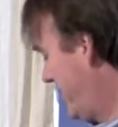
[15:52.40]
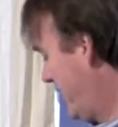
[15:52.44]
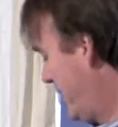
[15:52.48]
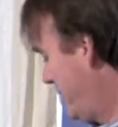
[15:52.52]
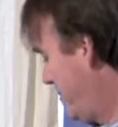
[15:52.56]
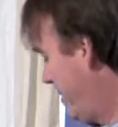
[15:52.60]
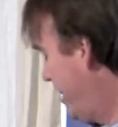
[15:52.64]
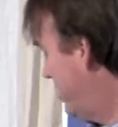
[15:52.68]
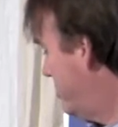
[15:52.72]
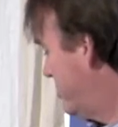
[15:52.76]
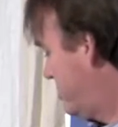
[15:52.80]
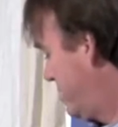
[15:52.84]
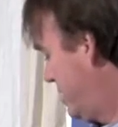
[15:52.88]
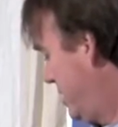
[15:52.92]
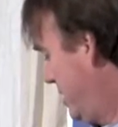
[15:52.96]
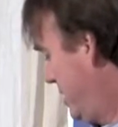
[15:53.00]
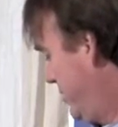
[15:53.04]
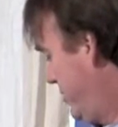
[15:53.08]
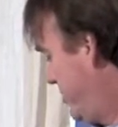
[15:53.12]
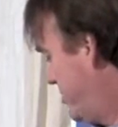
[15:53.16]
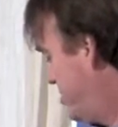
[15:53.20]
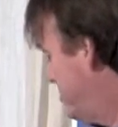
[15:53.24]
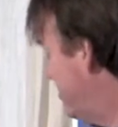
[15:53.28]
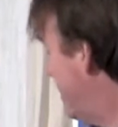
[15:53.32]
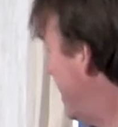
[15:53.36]
think about
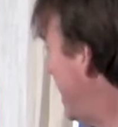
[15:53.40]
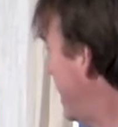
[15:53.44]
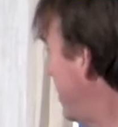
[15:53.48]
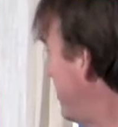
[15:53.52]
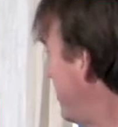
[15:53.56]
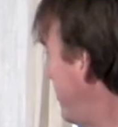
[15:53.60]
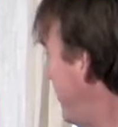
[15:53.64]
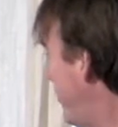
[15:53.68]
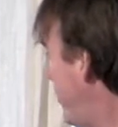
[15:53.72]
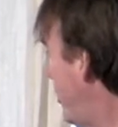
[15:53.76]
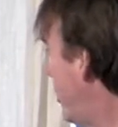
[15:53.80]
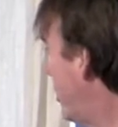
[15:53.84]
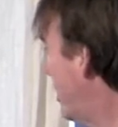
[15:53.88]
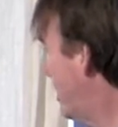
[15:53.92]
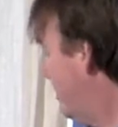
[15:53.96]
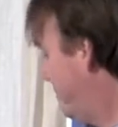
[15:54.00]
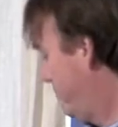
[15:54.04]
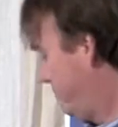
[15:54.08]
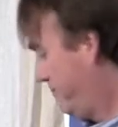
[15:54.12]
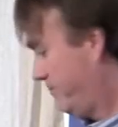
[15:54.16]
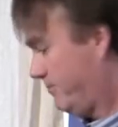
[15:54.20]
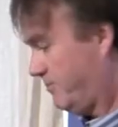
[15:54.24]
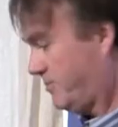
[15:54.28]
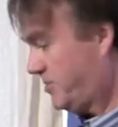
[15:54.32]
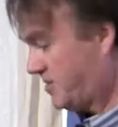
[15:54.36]
the demand
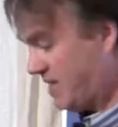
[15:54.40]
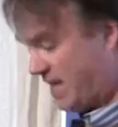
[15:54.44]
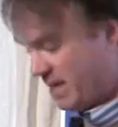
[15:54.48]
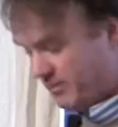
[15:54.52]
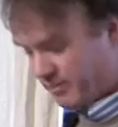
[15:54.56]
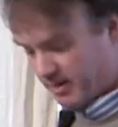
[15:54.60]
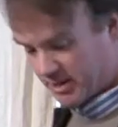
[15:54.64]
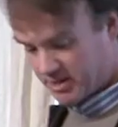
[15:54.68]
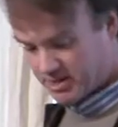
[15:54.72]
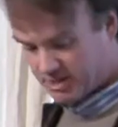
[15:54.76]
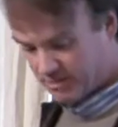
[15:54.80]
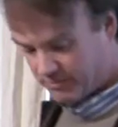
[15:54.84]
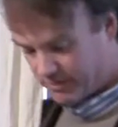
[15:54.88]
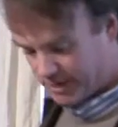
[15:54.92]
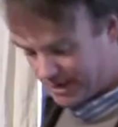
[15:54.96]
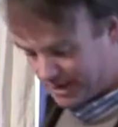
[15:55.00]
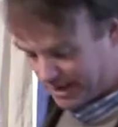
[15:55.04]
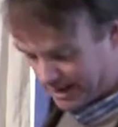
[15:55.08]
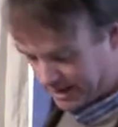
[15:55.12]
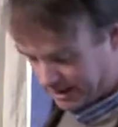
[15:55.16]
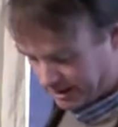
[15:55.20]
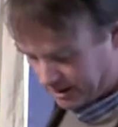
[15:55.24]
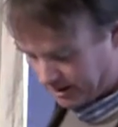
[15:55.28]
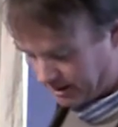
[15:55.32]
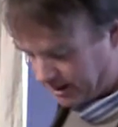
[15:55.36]
for savings, if you
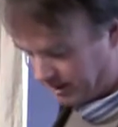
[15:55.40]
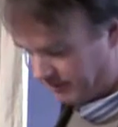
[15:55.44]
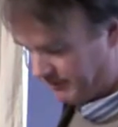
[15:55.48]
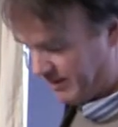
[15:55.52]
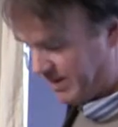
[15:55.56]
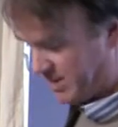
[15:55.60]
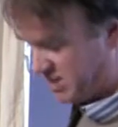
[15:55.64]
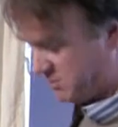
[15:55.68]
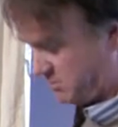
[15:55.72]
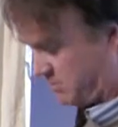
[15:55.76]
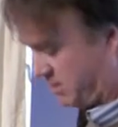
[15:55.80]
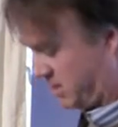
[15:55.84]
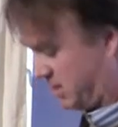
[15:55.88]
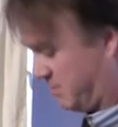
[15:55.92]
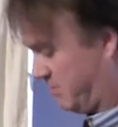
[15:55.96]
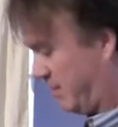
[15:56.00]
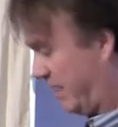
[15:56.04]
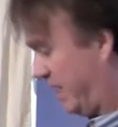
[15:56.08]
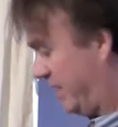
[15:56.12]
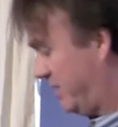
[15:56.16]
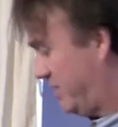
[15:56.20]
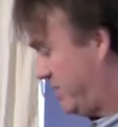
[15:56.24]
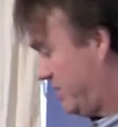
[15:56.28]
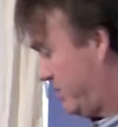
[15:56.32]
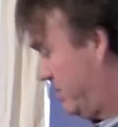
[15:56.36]
like, investment
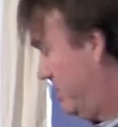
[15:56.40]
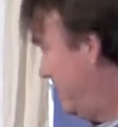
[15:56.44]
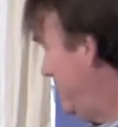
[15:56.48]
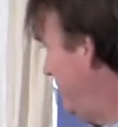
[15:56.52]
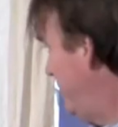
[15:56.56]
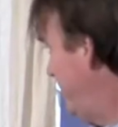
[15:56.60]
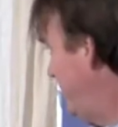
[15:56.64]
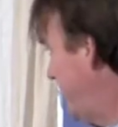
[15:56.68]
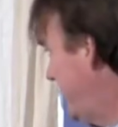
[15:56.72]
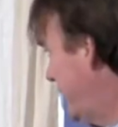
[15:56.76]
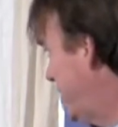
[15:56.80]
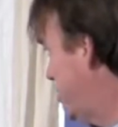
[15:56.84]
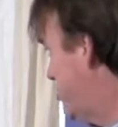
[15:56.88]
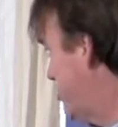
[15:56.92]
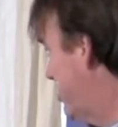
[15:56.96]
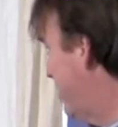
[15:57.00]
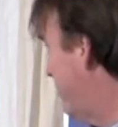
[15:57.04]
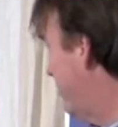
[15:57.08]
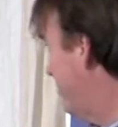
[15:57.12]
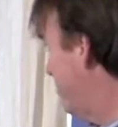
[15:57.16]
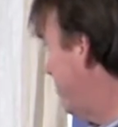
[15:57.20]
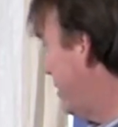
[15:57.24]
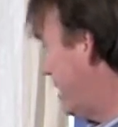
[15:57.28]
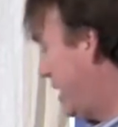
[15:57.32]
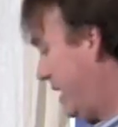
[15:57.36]
demand, that's
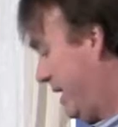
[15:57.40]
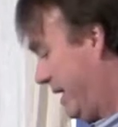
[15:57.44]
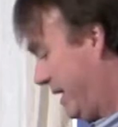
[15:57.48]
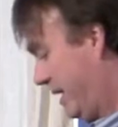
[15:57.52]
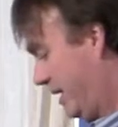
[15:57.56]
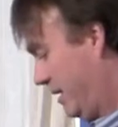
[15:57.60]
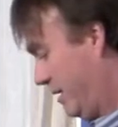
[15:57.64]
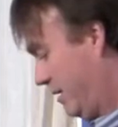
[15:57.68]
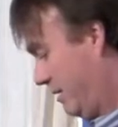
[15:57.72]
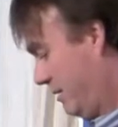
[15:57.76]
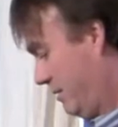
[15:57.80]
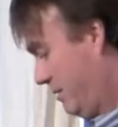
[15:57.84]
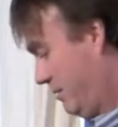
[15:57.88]
driven by